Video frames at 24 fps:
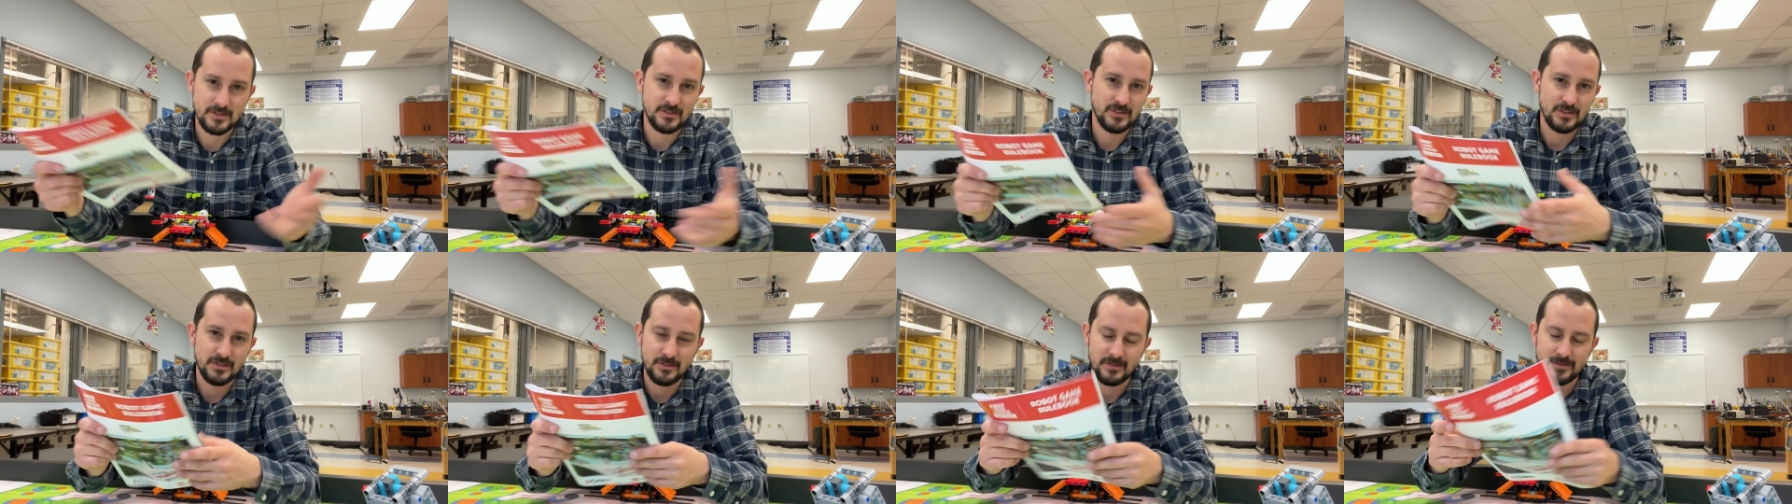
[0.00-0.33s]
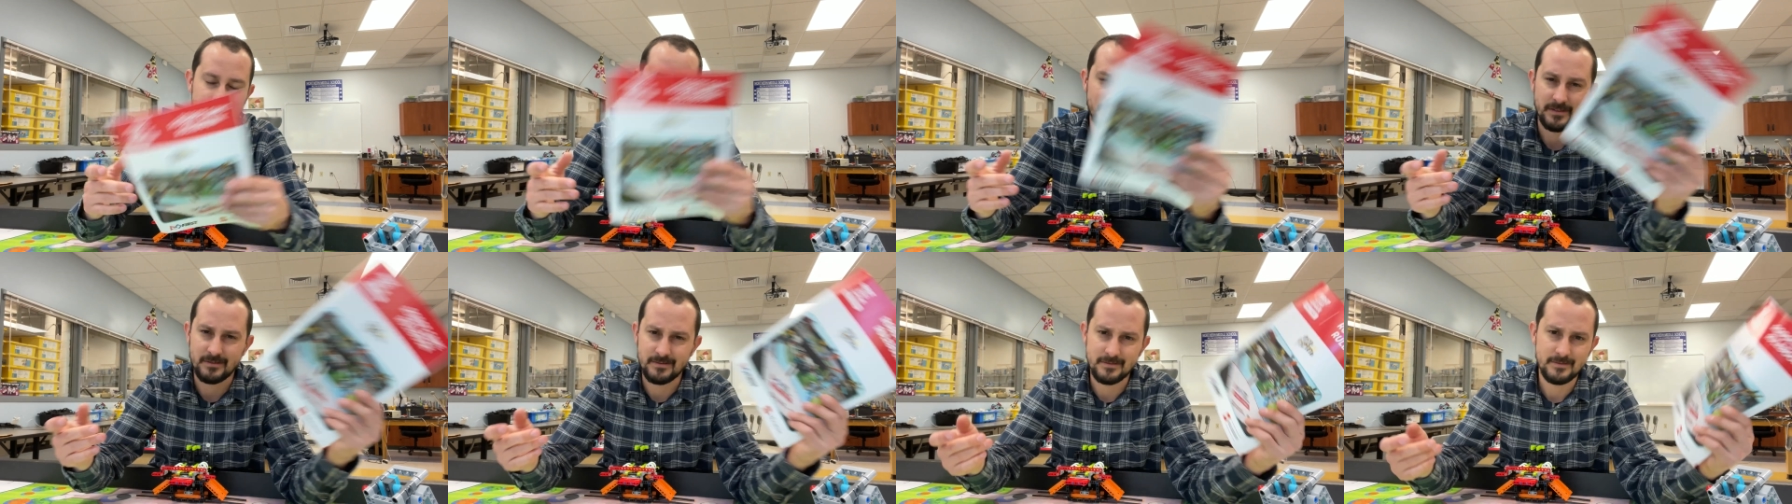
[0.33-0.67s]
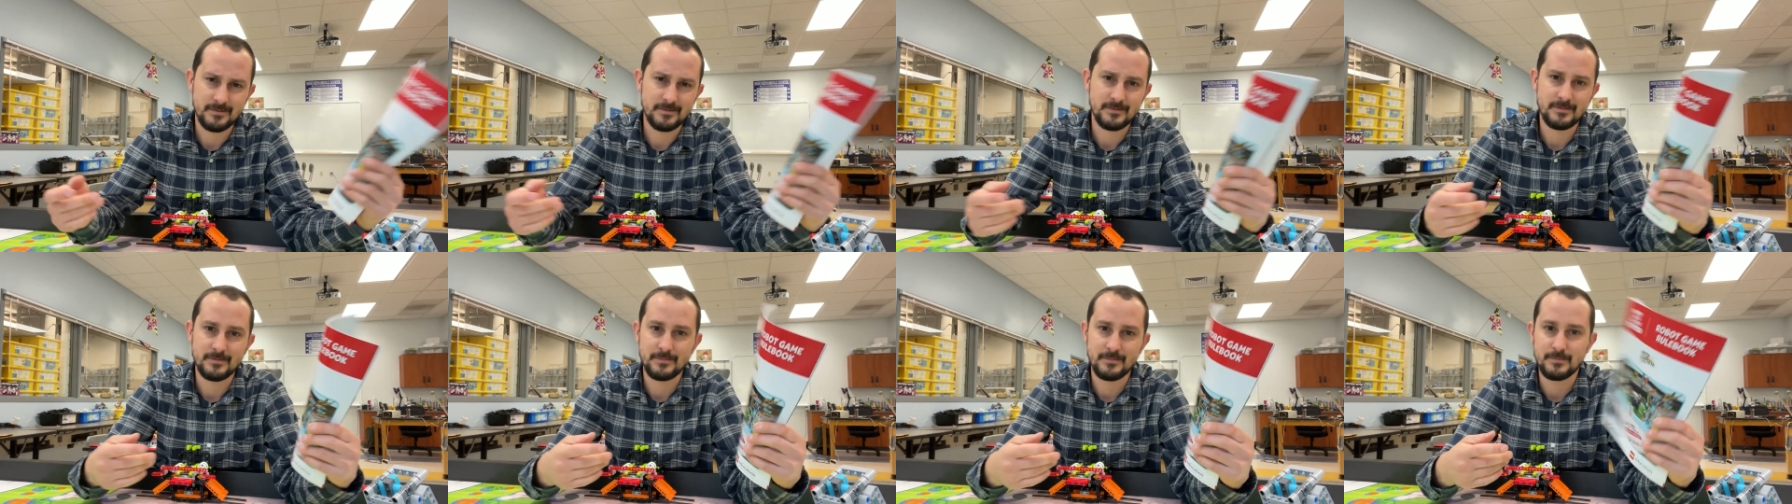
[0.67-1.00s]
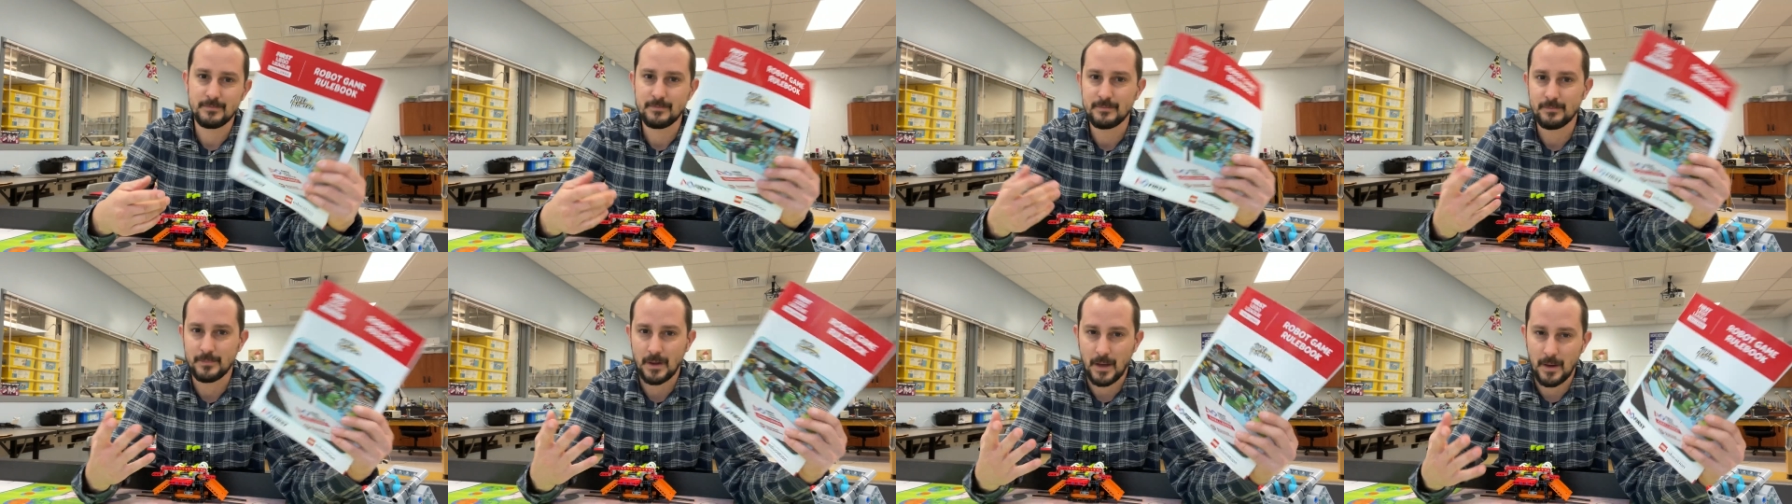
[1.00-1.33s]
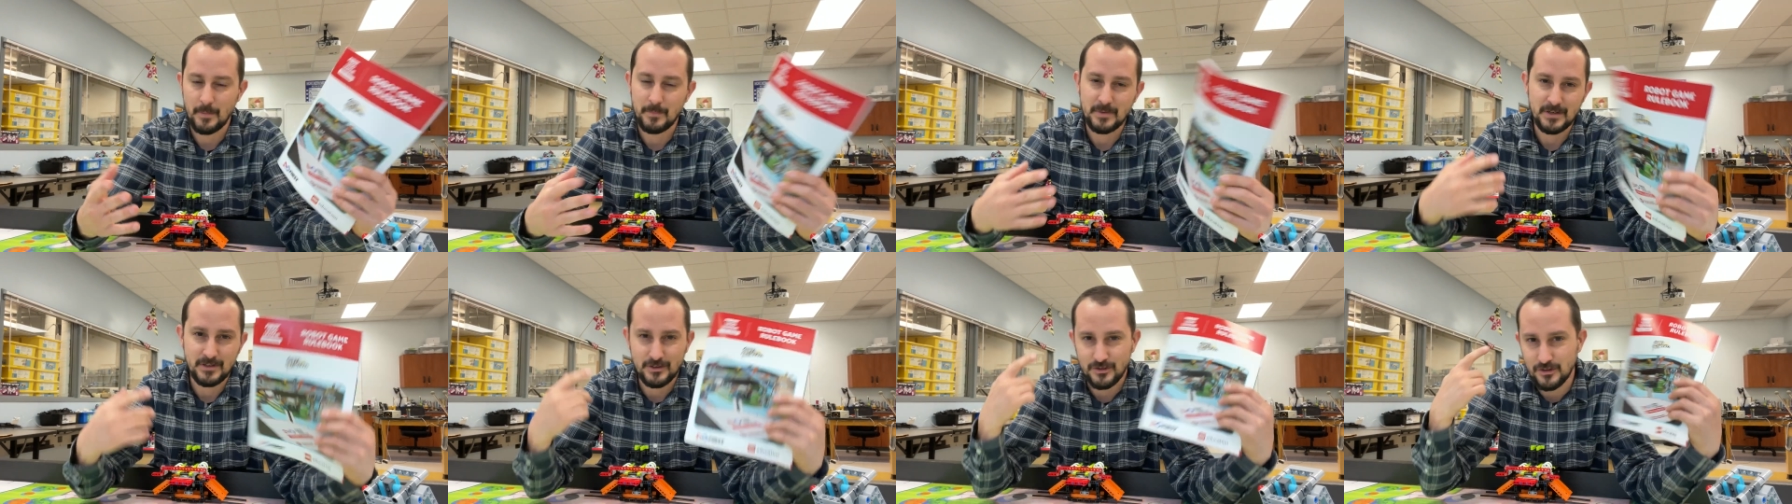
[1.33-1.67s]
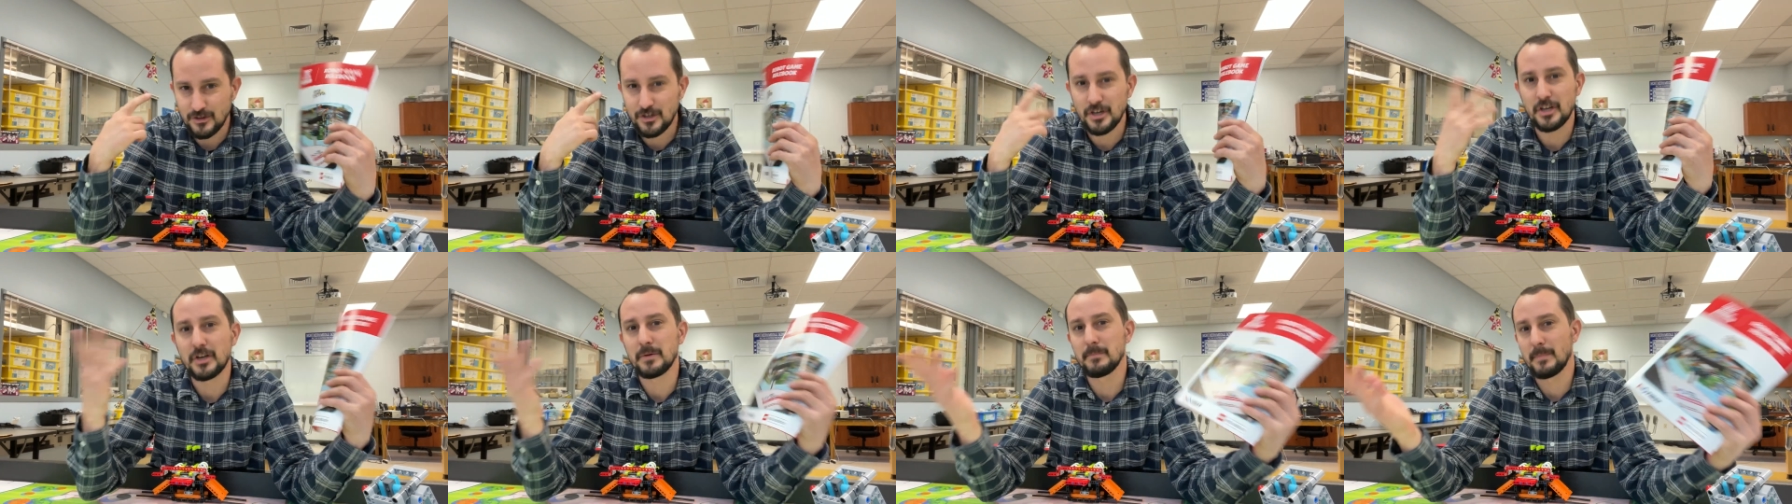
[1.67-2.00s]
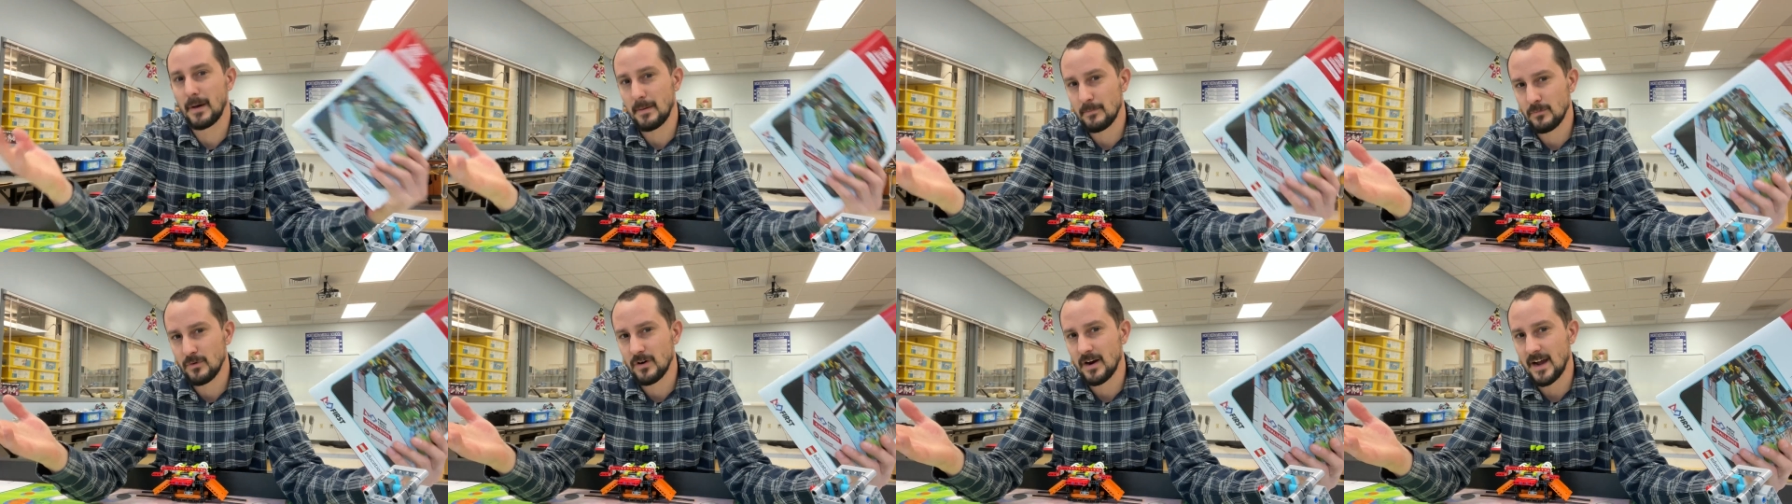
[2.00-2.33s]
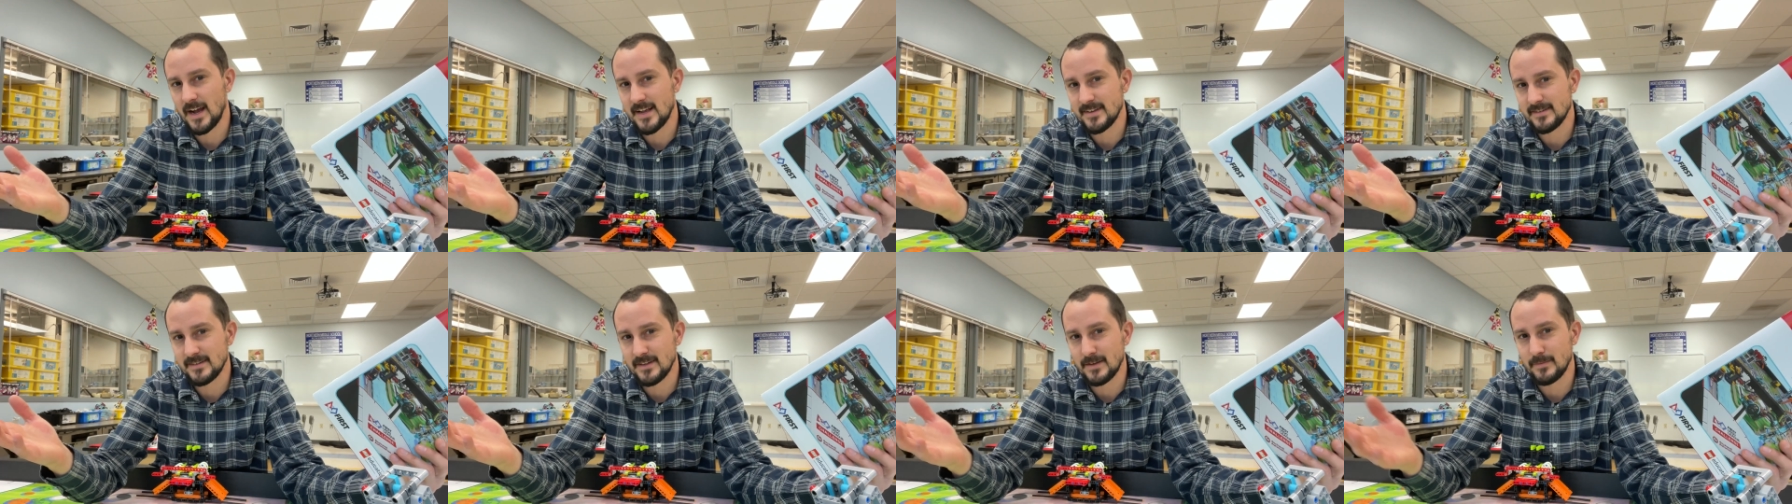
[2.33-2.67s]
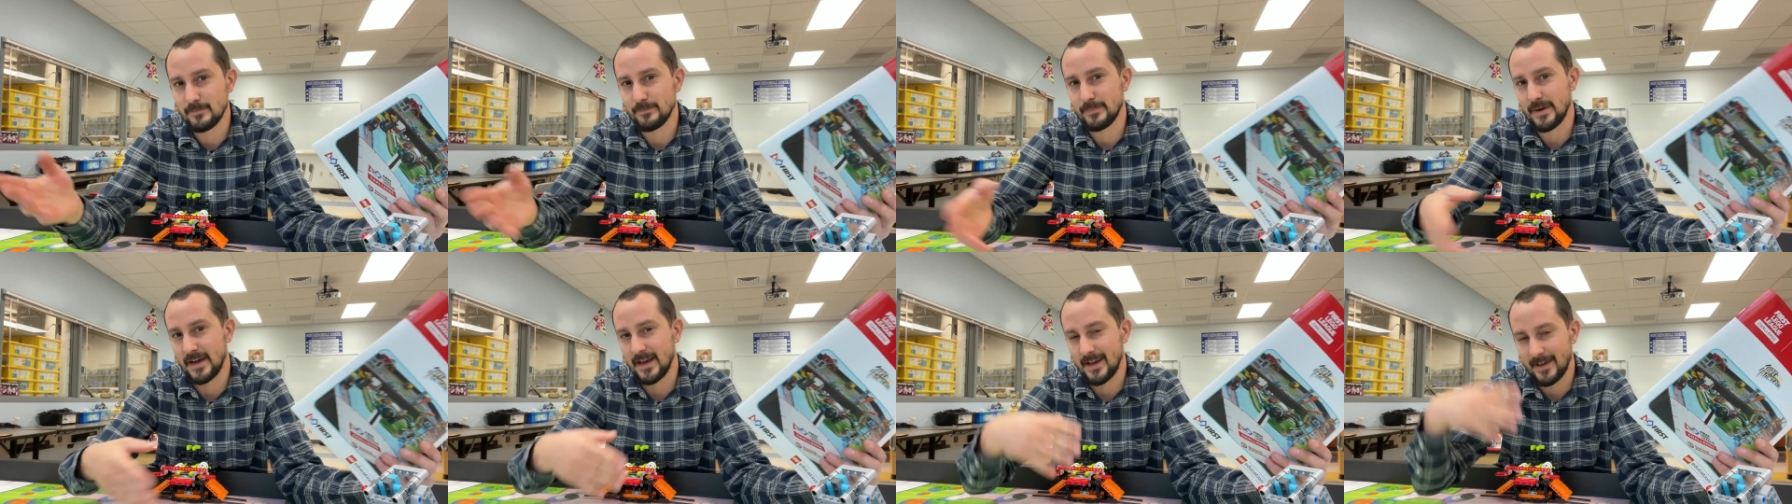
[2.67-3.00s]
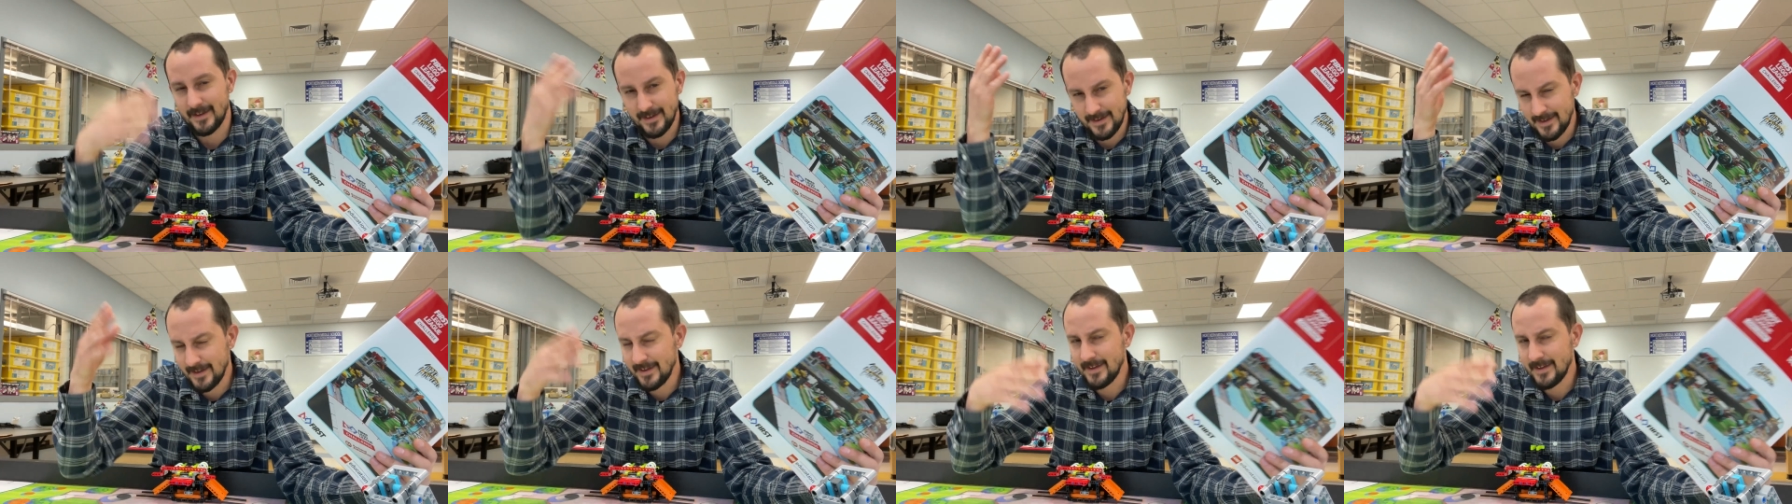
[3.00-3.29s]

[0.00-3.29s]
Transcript: So you don't have to, I mean, you're going to memorize them by